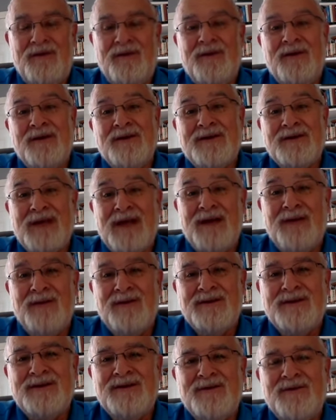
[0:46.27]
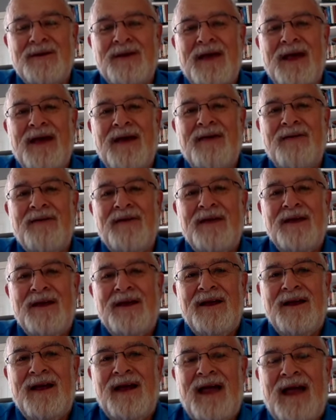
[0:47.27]
the assignments that we have,
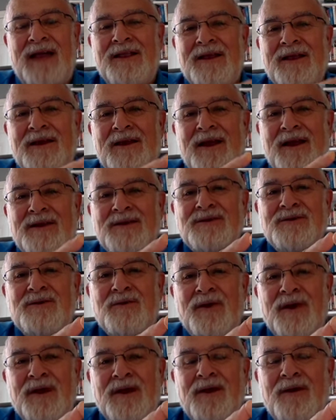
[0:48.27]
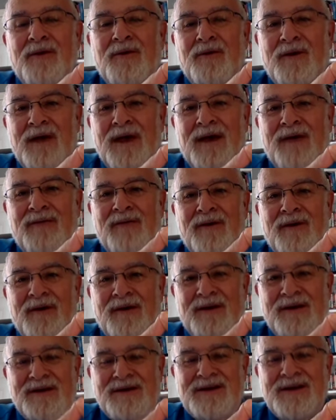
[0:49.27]
and then next week we have a
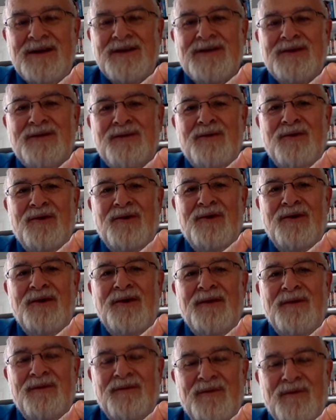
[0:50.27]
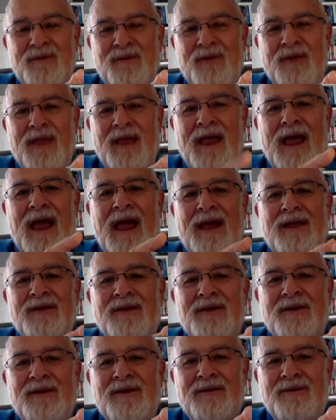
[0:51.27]
discussion board, and
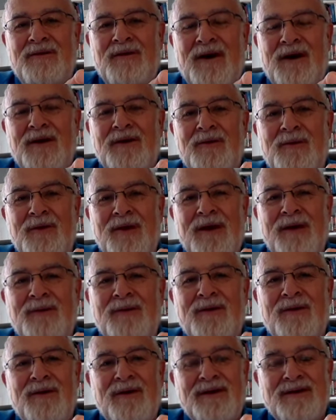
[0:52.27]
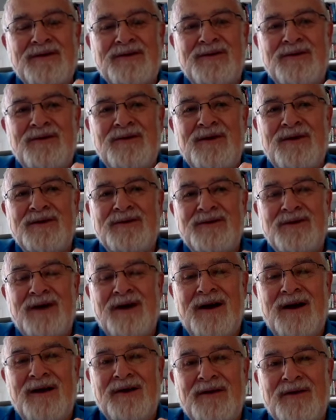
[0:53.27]
then the final paper is due on
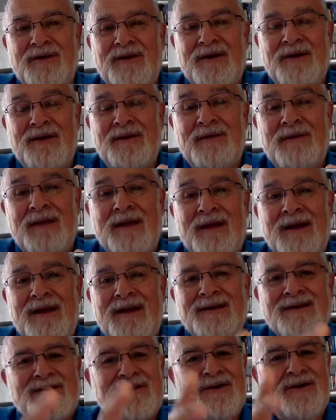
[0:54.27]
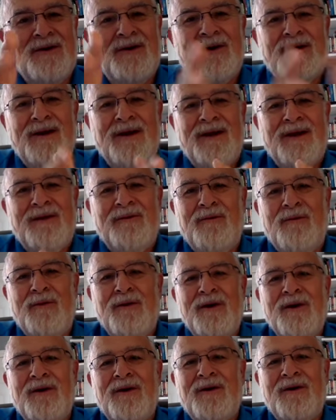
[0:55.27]
July 3. So
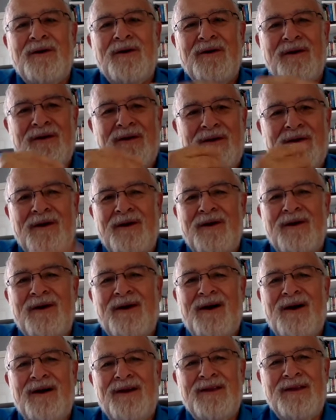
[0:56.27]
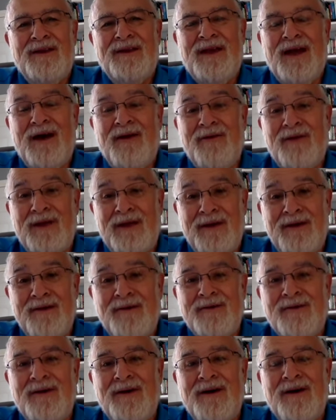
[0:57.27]
we are on the
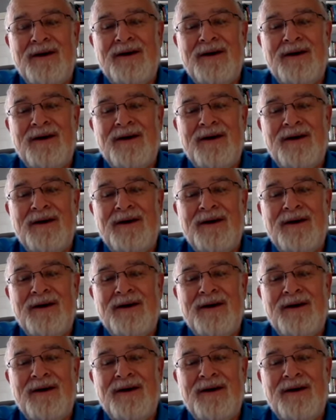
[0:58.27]
downhill